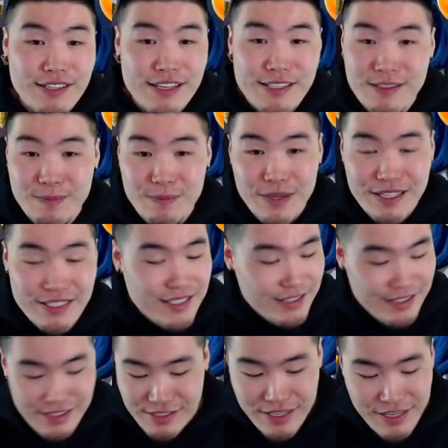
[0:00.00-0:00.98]
is a beast.
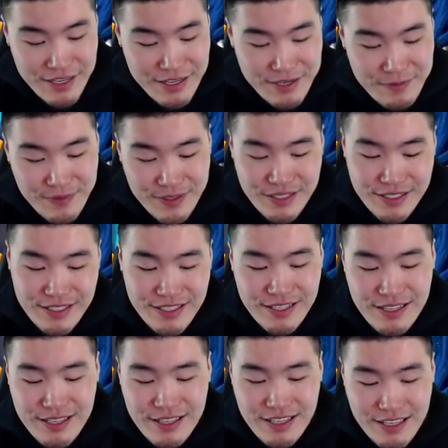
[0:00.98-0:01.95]
This team
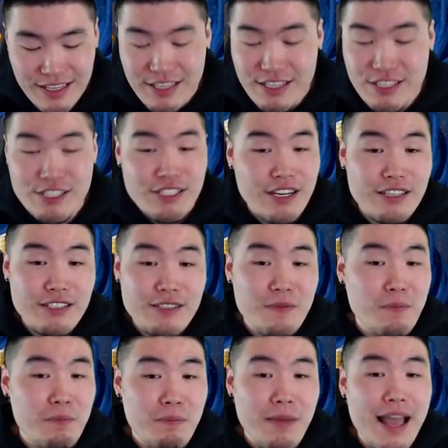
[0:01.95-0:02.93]
is just
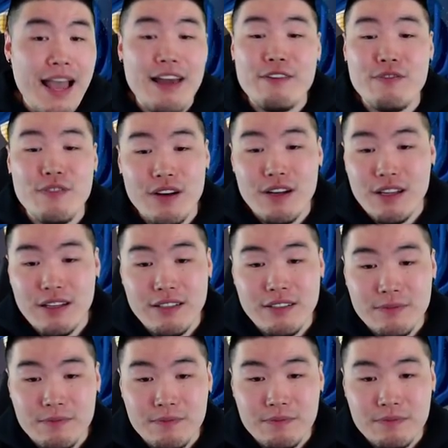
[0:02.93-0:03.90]
mad fun.
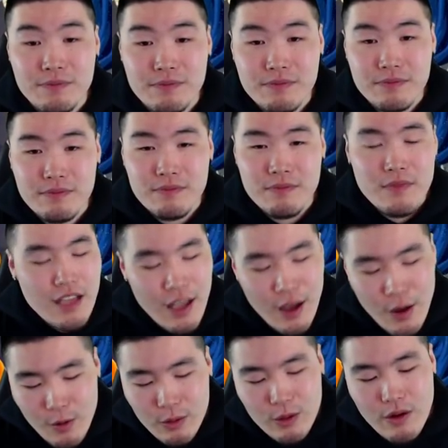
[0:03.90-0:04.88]

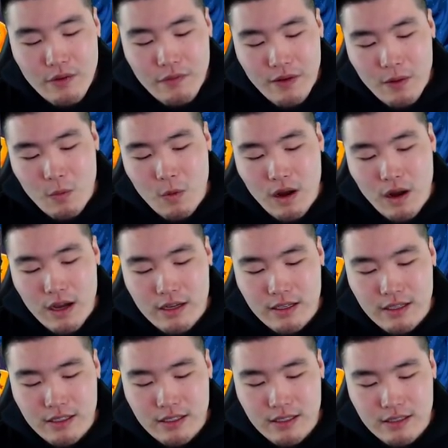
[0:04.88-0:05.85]
Although if I
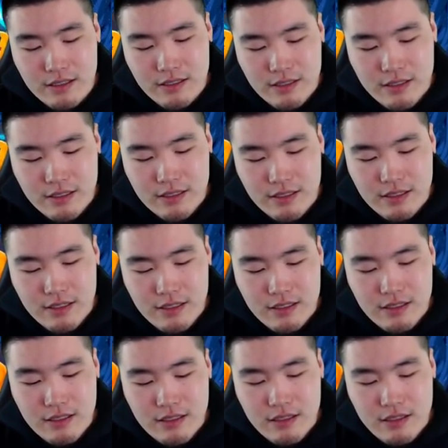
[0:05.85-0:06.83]
wanna
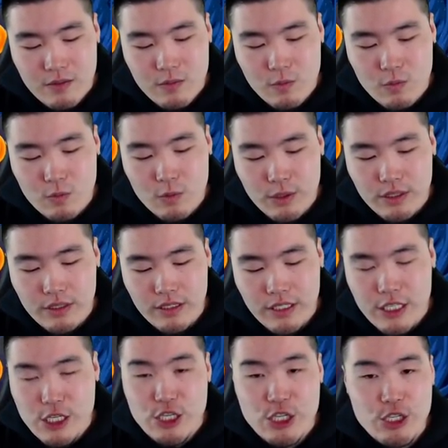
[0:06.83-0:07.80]

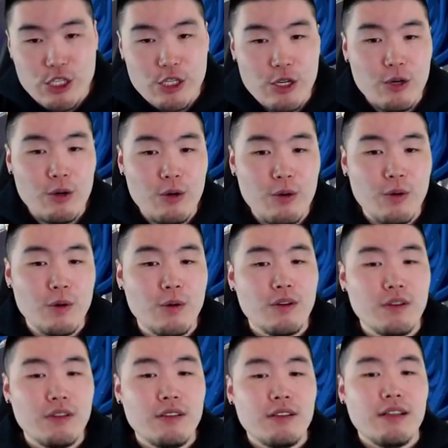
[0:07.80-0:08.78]
really show
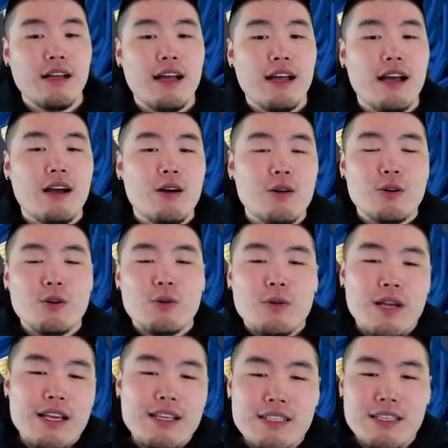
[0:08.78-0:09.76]
how
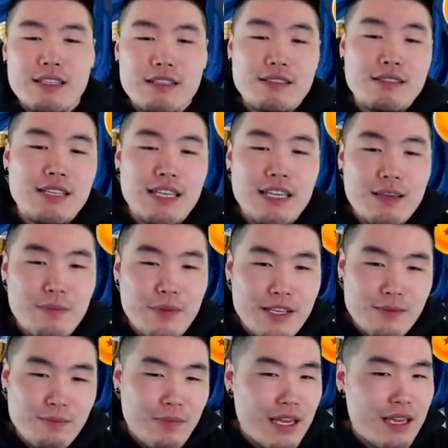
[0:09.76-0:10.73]
crazy this team
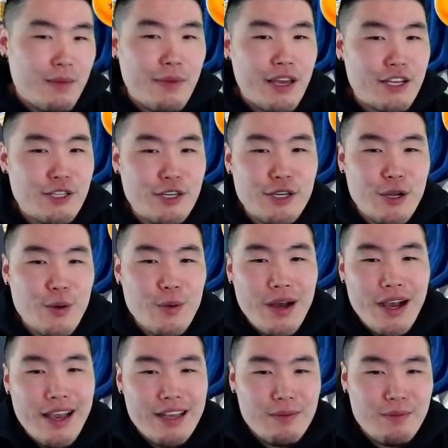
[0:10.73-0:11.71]
is, maybe I should no
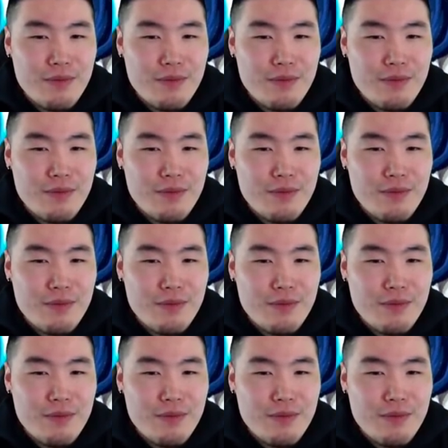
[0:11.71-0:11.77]
item